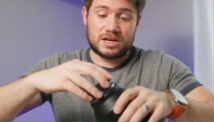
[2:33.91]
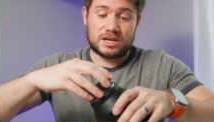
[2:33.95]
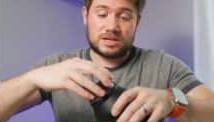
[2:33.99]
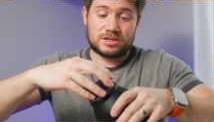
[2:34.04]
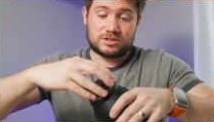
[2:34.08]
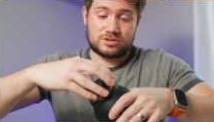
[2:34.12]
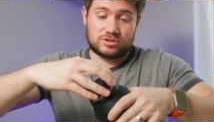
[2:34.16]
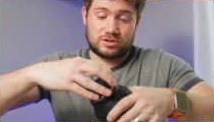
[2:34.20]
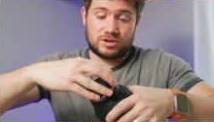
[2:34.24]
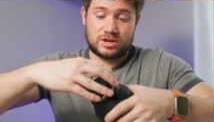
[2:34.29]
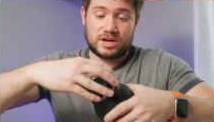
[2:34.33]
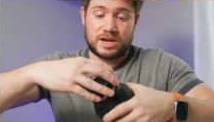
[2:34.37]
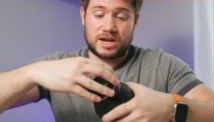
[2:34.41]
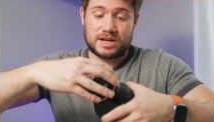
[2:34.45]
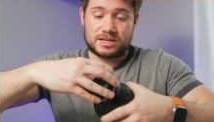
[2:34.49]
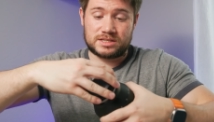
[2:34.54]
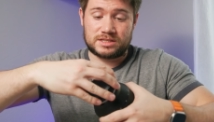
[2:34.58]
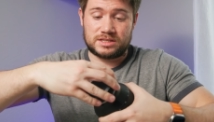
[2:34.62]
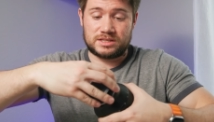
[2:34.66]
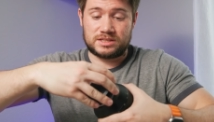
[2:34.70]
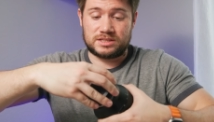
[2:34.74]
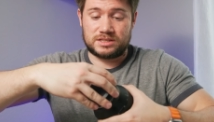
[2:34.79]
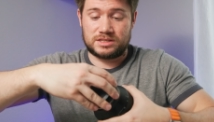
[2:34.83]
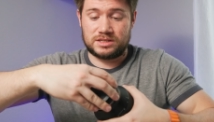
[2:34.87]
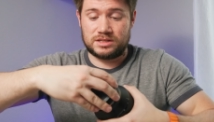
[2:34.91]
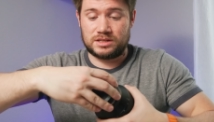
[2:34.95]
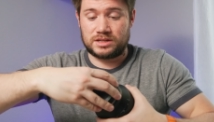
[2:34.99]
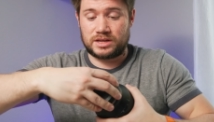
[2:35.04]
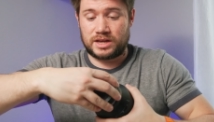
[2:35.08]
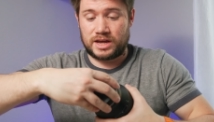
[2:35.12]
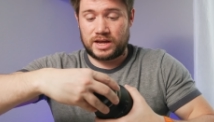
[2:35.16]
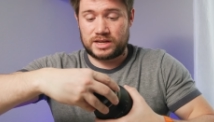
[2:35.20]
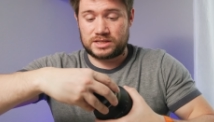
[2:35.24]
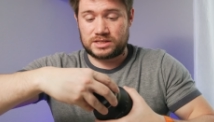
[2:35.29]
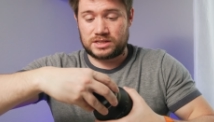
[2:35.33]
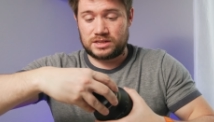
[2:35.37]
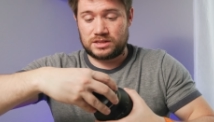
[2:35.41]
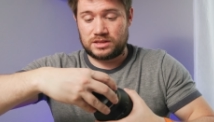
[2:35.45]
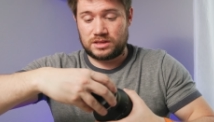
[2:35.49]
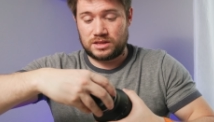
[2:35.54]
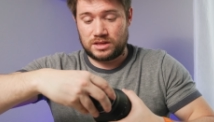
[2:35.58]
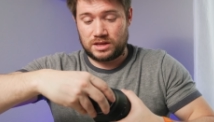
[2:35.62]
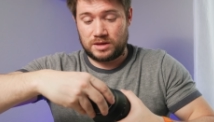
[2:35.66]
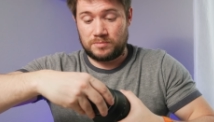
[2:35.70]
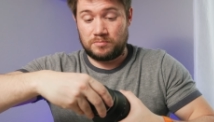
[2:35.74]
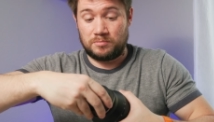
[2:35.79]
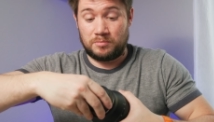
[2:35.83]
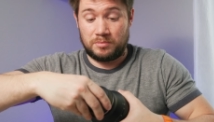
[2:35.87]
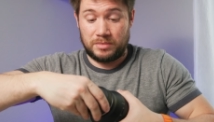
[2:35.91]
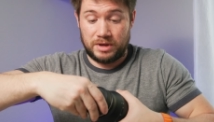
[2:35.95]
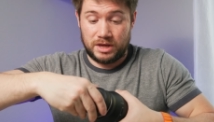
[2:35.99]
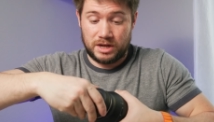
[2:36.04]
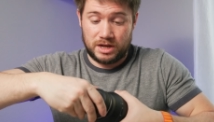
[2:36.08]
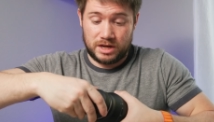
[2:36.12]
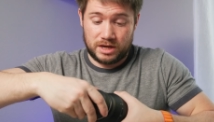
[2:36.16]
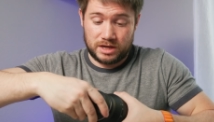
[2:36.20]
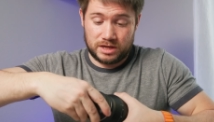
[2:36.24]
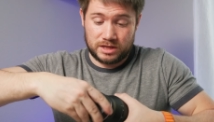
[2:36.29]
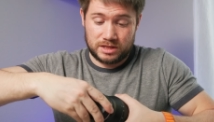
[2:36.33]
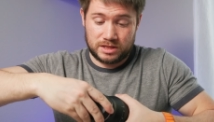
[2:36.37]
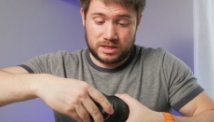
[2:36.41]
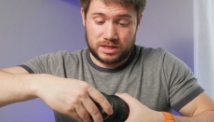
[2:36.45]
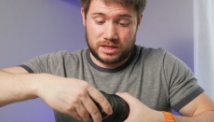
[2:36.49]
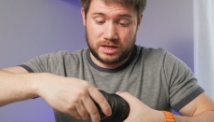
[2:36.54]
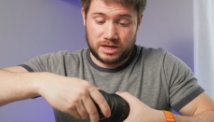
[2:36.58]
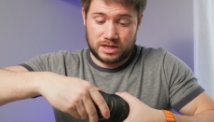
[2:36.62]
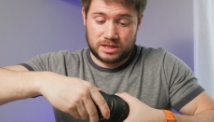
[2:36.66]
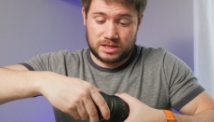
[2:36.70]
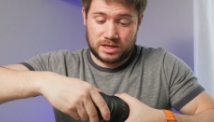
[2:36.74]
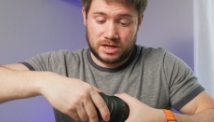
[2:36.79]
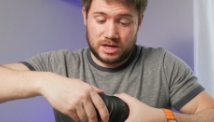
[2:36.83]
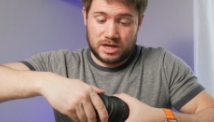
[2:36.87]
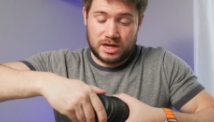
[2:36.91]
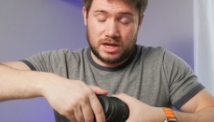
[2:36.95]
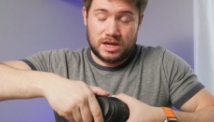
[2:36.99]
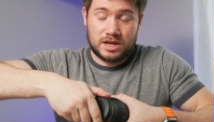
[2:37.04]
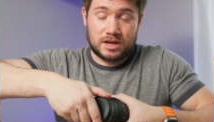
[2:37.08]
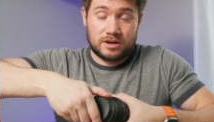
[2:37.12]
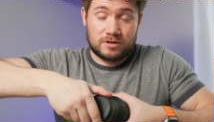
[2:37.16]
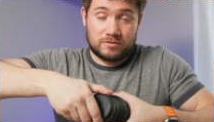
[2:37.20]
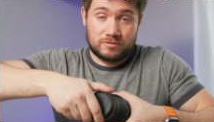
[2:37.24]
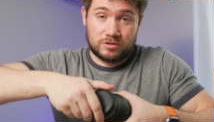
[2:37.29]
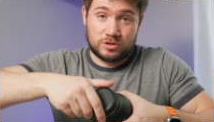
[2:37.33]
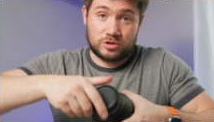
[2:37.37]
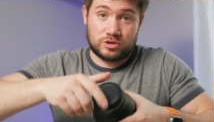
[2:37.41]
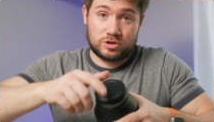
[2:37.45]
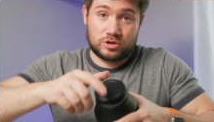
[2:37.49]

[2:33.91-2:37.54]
So it has the seal gasket, meaning that when